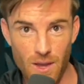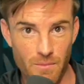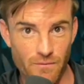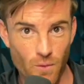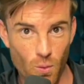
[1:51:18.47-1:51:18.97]
you
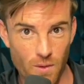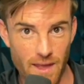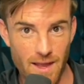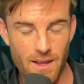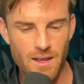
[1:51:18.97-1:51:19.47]
out before
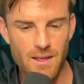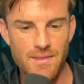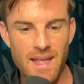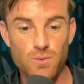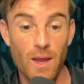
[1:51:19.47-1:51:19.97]
that.
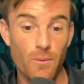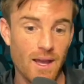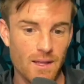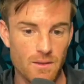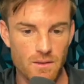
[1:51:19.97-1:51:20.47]
And that's why we
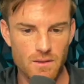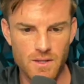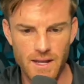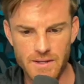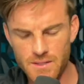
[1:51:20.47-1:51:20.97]
got the
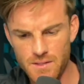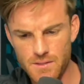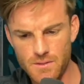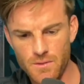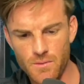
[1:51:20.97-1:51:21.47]
United States.